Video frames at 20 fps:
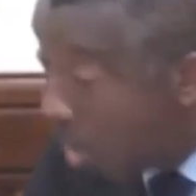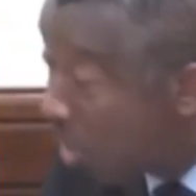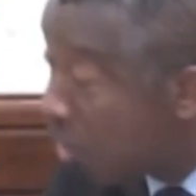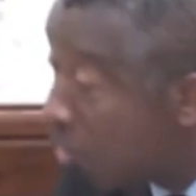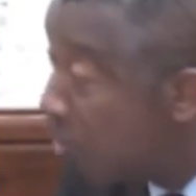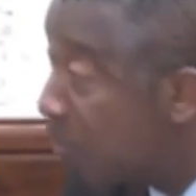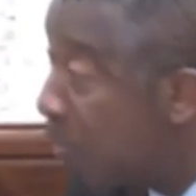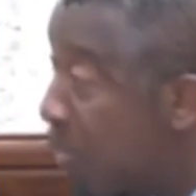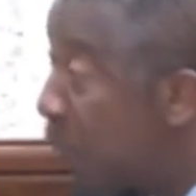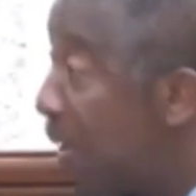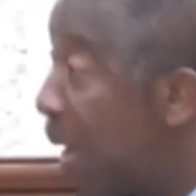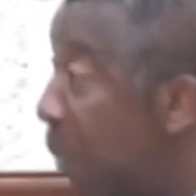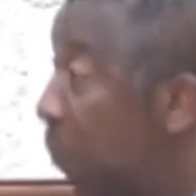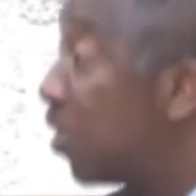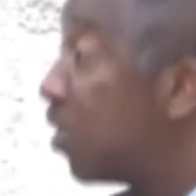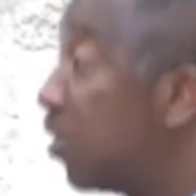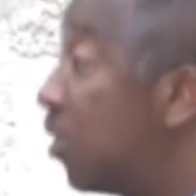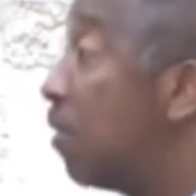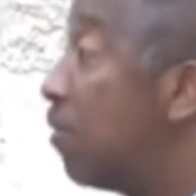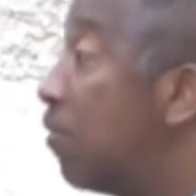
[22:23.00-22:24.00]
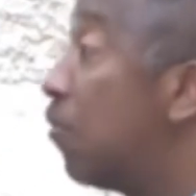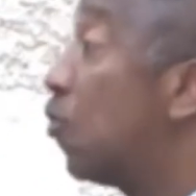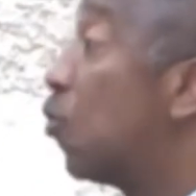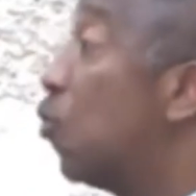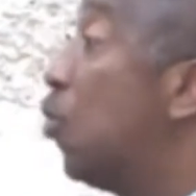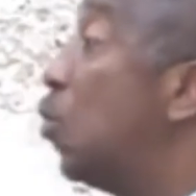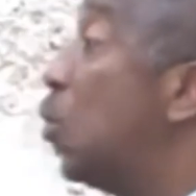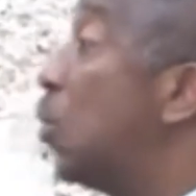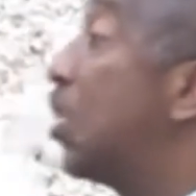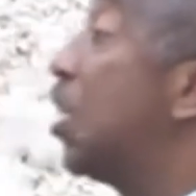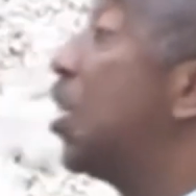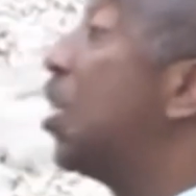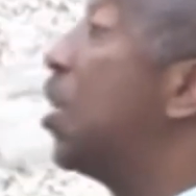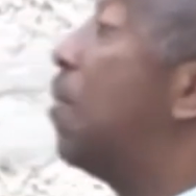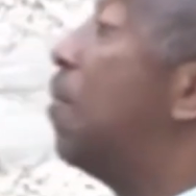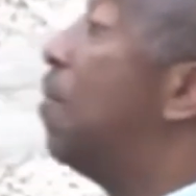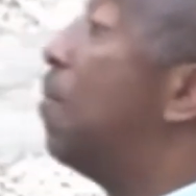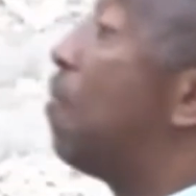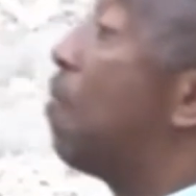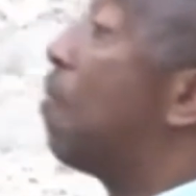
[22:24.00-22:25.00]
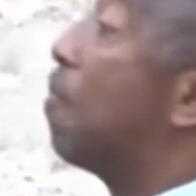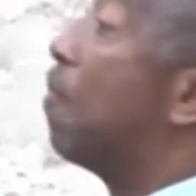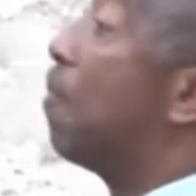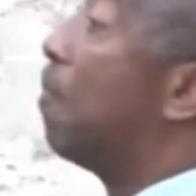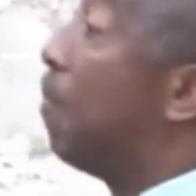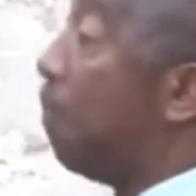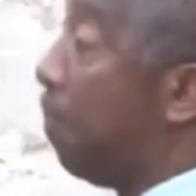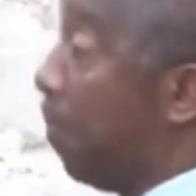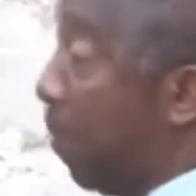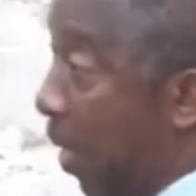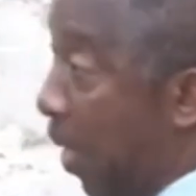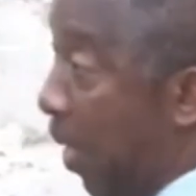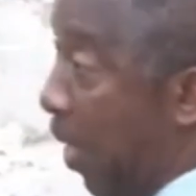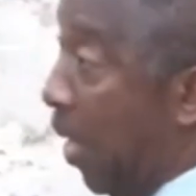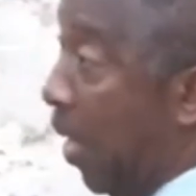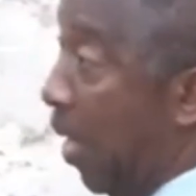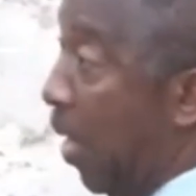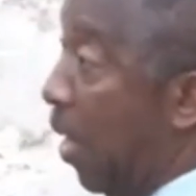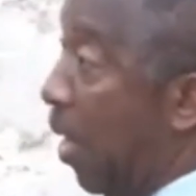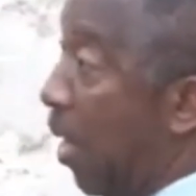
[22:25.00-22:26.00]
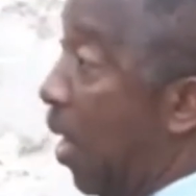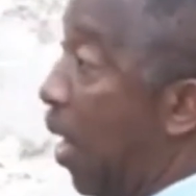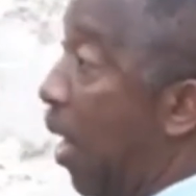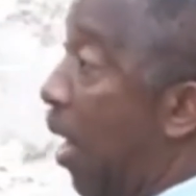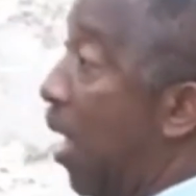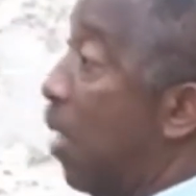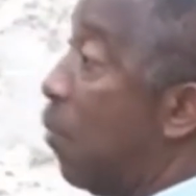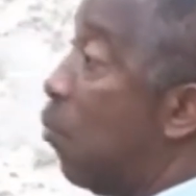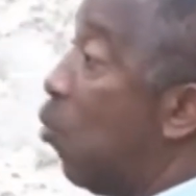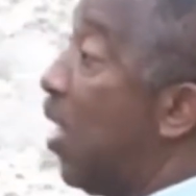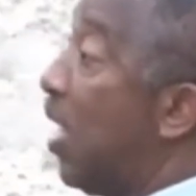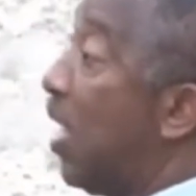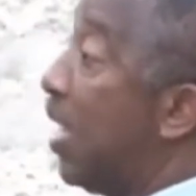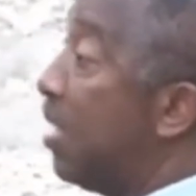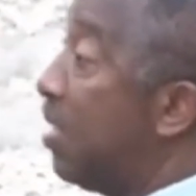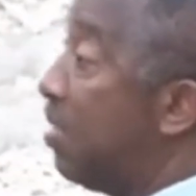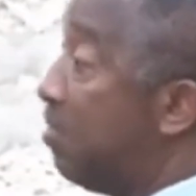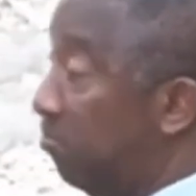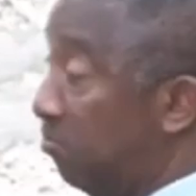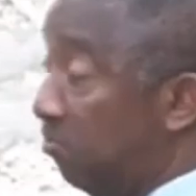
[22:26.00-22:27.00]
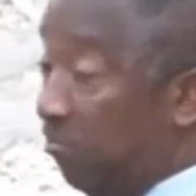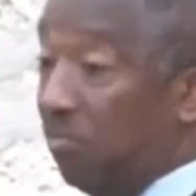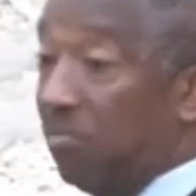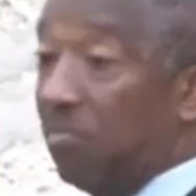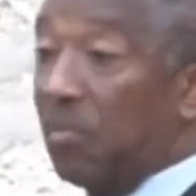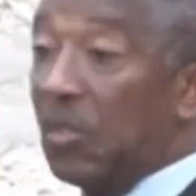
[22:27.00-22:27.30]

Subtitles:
honorable member, through you, sir, I am willing